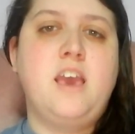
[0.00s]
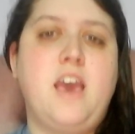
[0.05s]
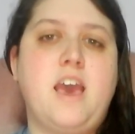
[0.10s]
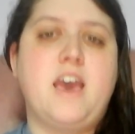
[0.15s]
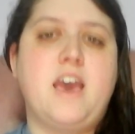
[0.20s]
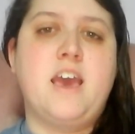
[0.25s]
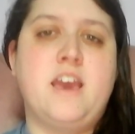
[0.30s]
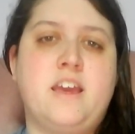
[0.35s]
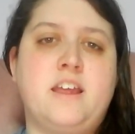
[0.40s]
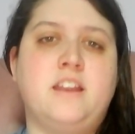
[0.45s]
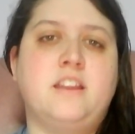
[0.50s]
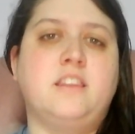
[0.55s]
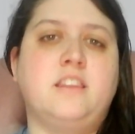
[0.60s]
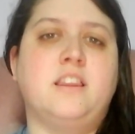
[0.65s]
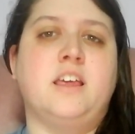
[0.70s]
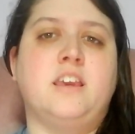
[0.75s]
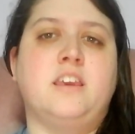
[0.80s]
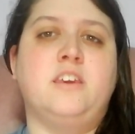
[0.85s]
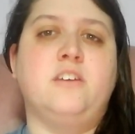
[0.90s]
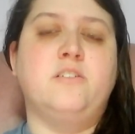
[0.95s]
and
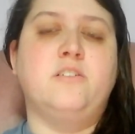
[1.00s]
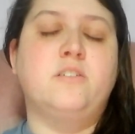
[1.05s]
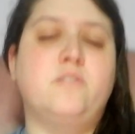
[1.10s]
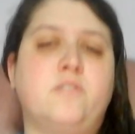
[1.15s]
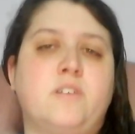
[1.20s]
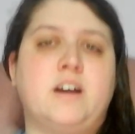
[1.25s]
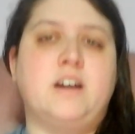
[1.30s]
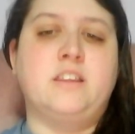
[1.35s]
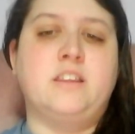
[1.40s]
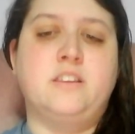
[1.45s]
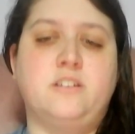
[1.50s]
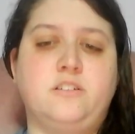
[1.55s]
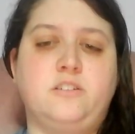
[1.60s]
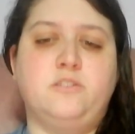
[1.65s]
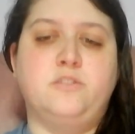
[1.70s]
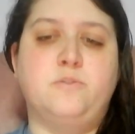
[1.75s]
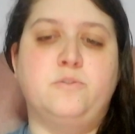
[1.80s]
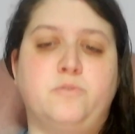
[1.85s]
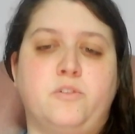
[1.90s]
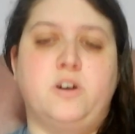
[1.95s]
like you'd want
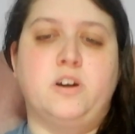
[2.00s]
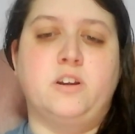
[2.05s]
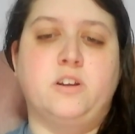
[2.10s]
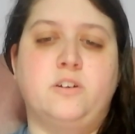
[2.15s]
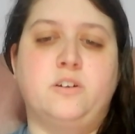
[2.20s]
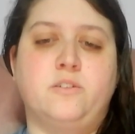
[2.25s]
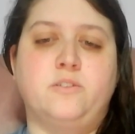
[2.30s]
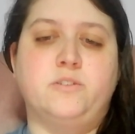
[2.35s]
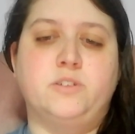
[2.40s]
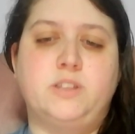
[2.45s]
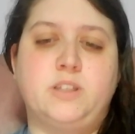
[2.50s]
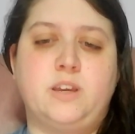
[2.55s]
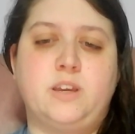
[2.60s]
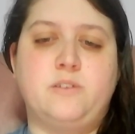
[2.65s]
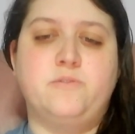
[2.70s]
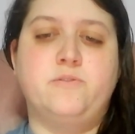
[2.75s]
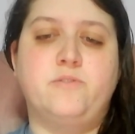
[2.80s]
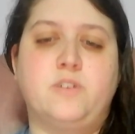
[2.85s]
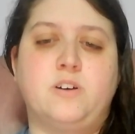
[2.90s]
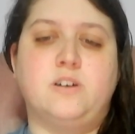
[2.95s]
to go say
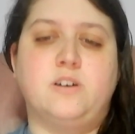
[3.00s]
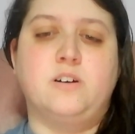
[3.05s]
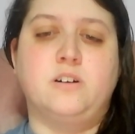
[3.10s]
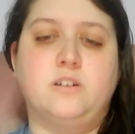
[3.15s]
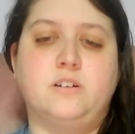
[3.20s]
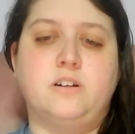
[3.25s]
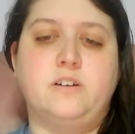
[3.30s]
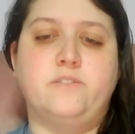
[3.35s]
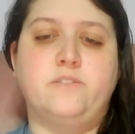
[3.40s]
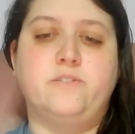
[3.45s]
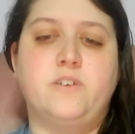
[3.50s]
fall